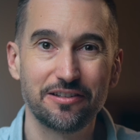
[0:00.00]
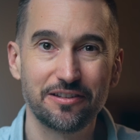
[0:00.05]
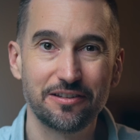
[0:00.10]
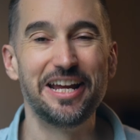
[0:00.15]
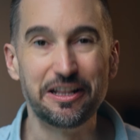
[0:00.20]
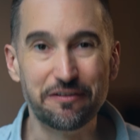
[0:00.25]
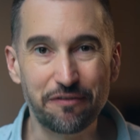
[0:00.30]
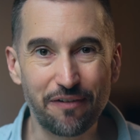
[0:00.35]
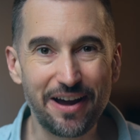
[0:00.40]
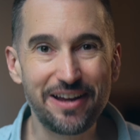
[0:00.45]

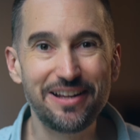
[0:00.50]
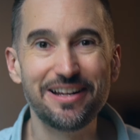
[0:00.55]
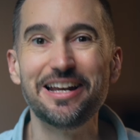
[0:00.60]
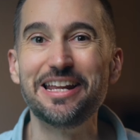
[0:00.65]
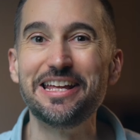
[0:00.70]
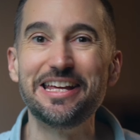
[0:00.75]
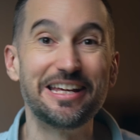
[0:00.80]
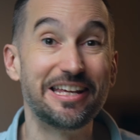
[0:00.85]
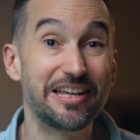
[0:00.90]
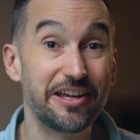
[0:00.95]
It
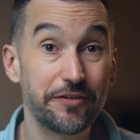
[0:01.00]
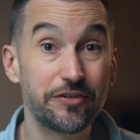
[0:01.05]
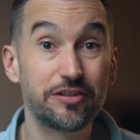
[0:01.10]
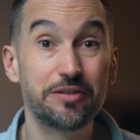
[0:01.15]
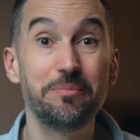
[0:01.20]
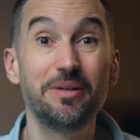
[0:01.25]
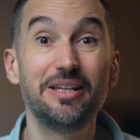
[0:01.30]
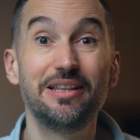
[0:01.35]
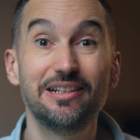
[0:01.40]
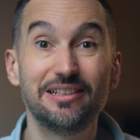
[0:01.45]
finally gives
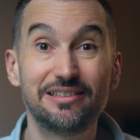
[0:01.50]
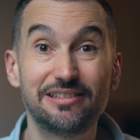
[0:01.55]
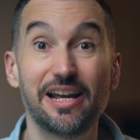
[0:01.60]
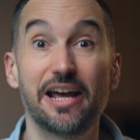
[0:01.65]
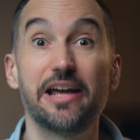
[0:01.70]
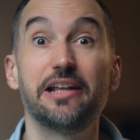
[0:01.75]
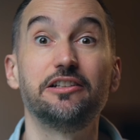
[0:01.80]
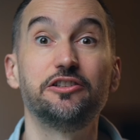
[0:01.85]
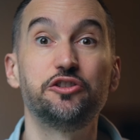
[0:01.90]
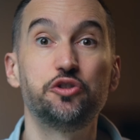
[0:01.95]
me the
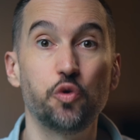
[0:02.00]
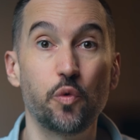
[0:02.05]
chance